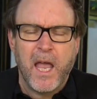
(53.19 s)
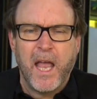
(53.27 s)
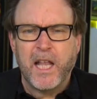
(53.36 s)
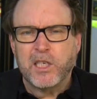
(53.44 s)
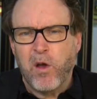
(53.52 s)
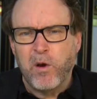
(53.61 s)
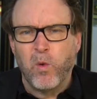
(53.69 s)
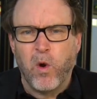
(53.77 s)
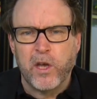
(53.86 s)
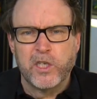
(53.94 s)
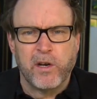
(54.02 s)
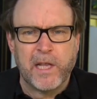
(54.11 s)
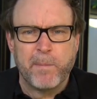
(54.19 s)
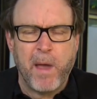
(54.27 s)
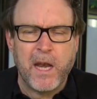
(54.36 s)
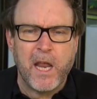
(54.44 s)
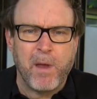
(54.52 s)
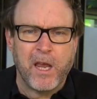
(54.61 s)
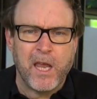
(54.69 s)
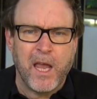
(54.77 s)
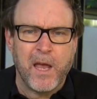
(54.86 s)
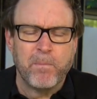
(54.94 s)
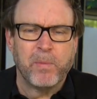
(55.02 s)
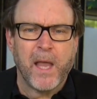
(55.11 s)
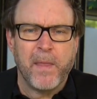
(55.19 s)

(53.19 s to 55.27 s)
It's gotten worse during the pandemic year.